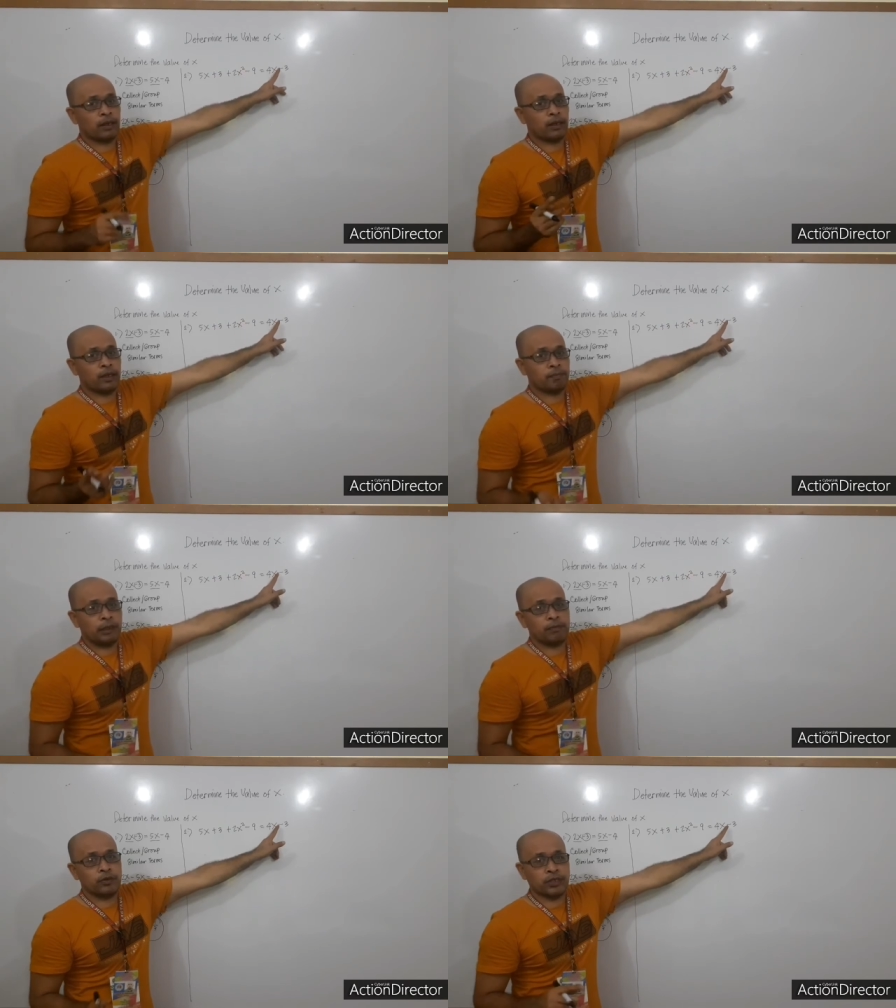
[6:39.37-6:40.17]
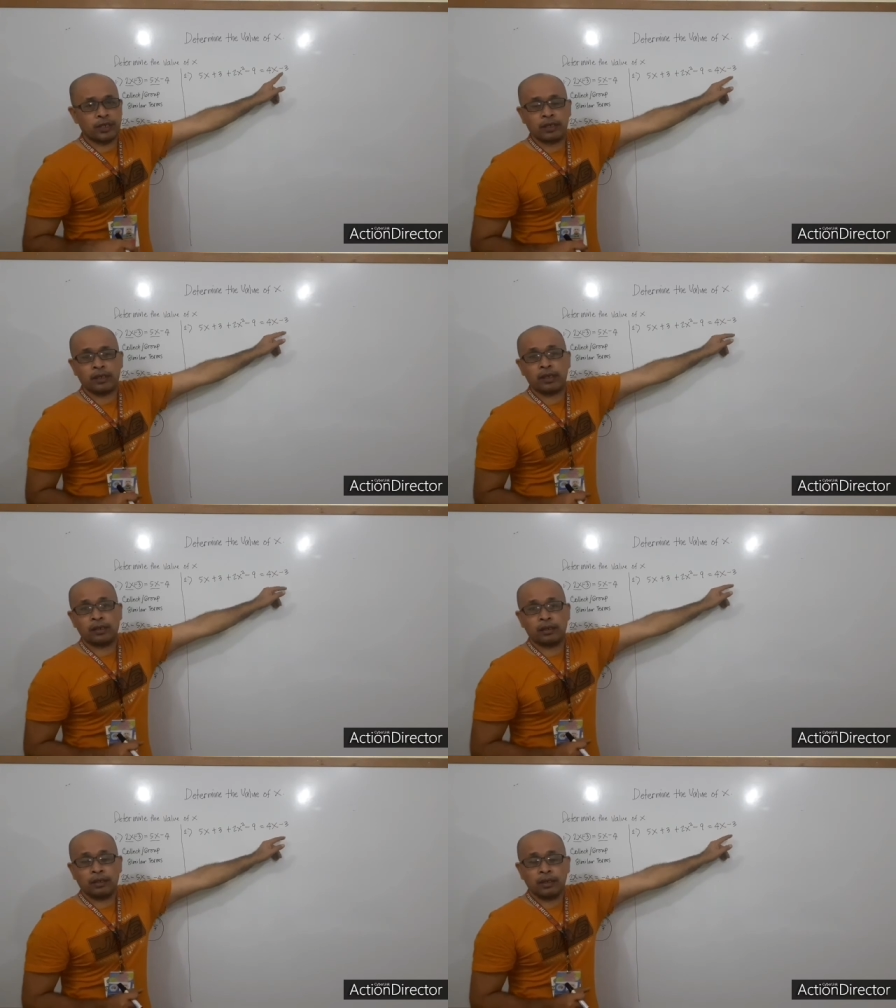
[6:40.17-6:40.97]
And the purpose
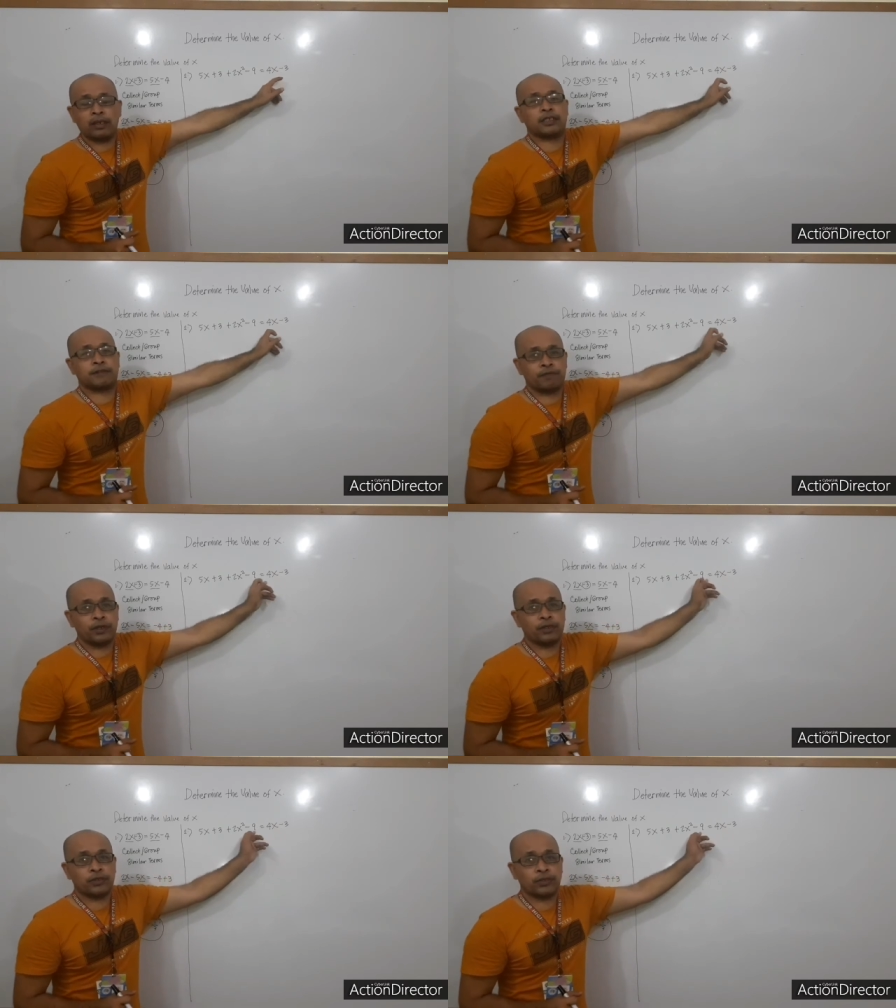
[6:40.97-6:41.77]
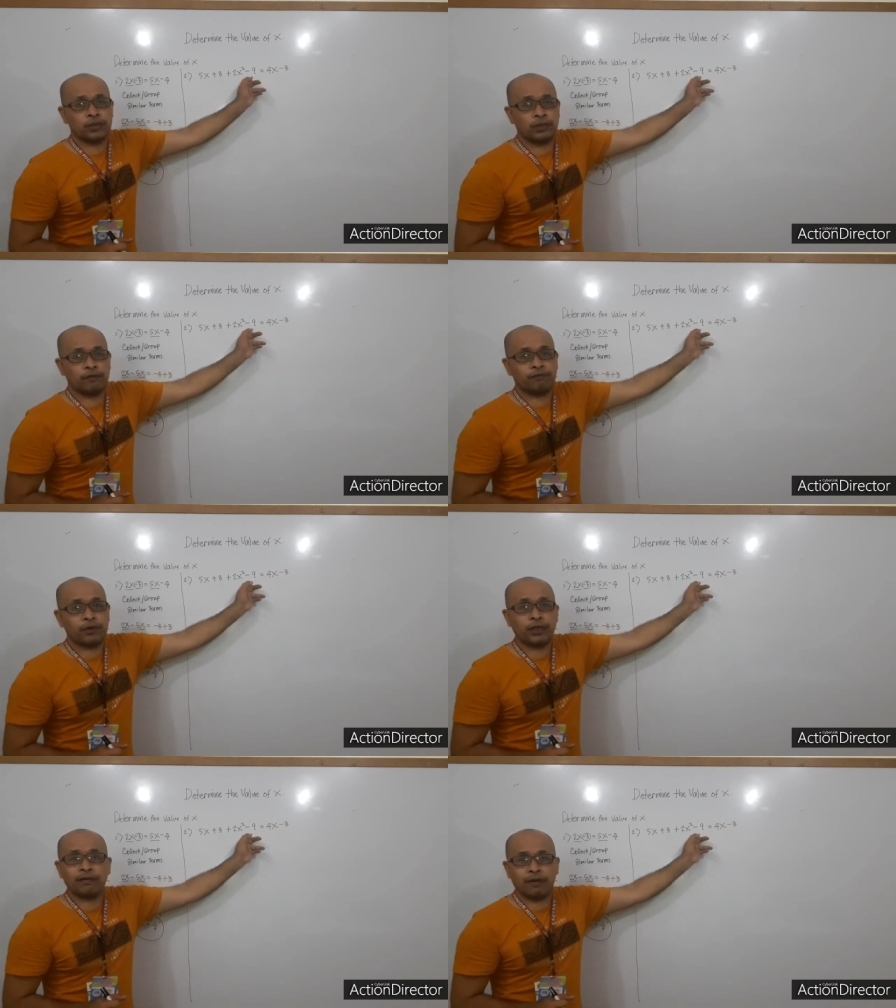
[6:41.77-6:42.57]
here is for you to solve
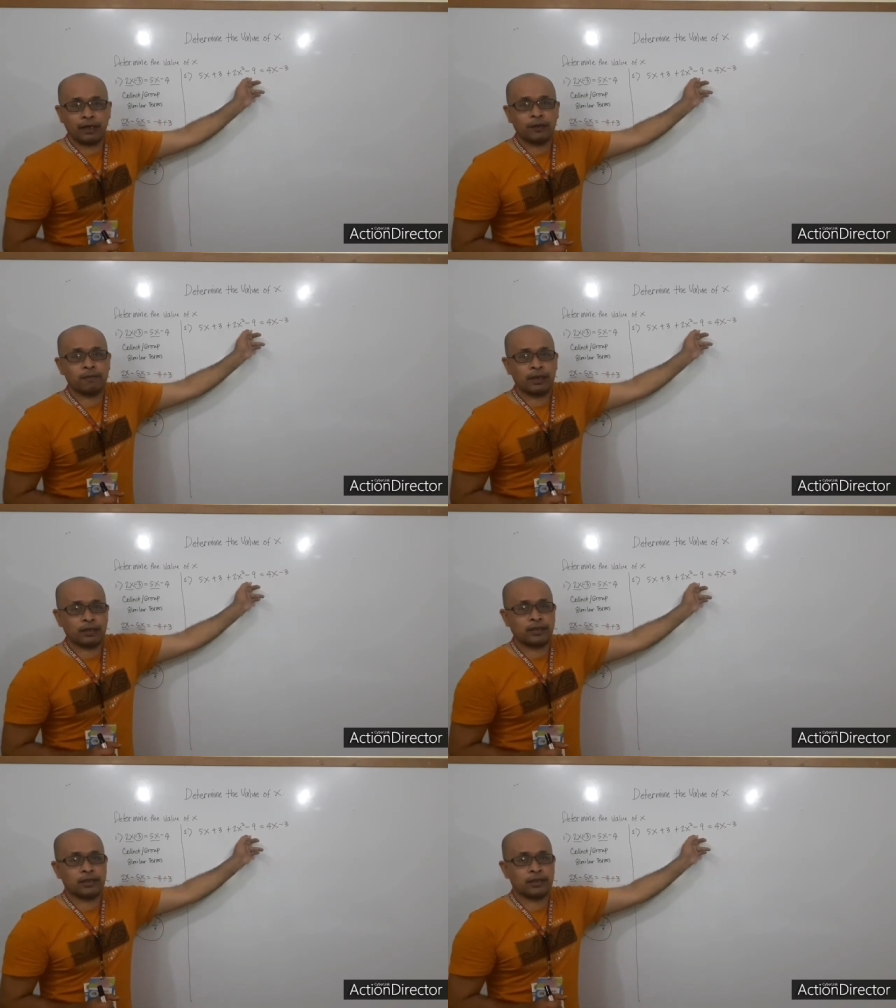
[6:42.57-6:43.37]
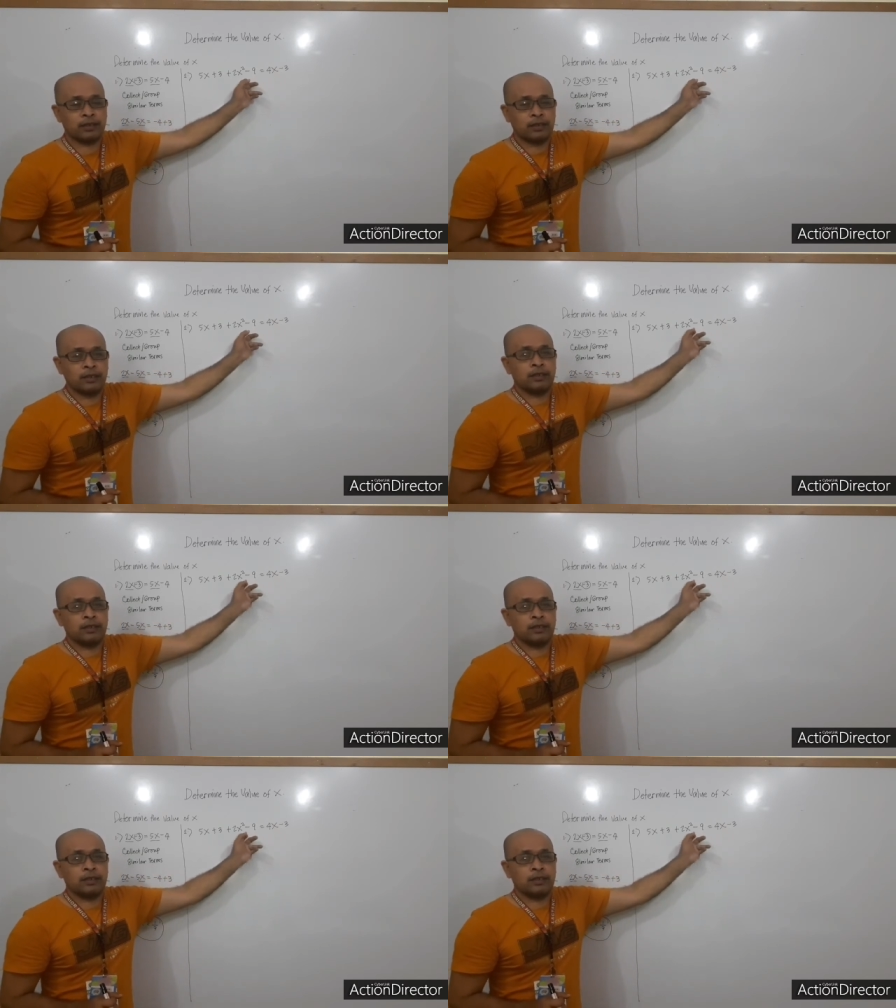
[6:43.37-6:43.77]
for the value of x.